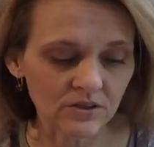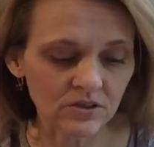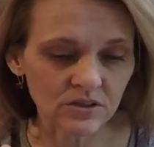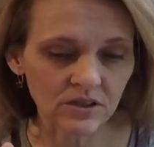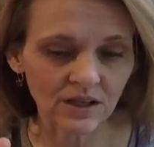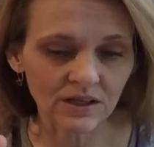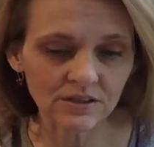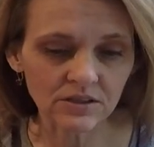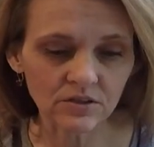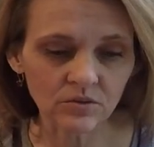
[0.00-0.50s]

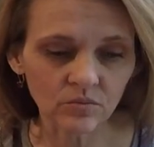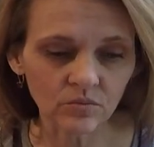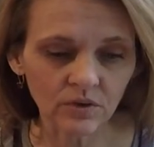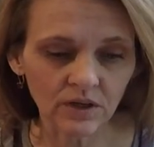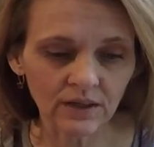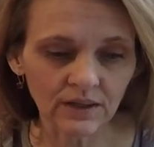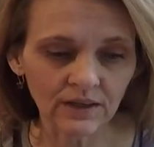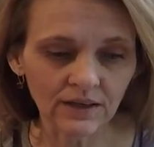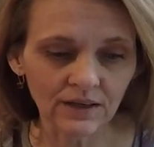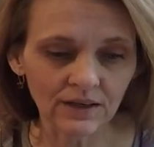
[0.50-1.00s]
So that's a
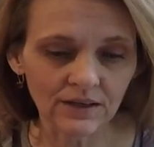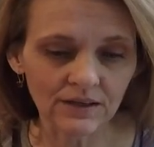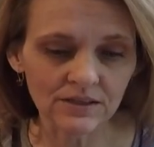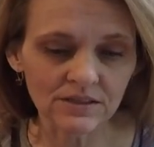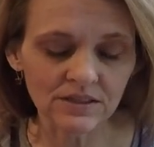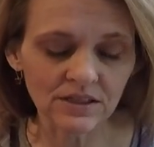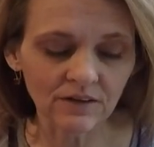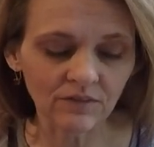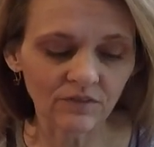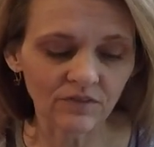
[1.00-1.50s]
really
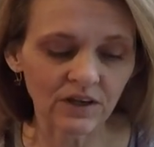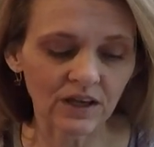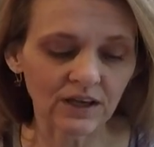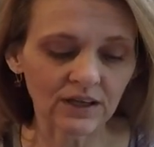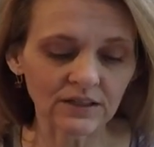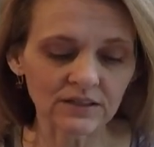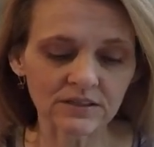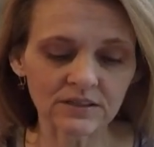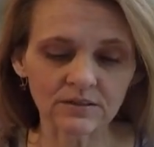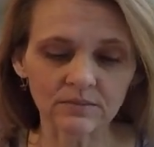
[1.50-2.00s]
easy
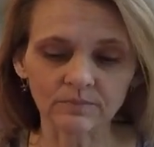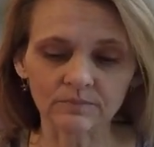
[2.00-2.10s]
fix.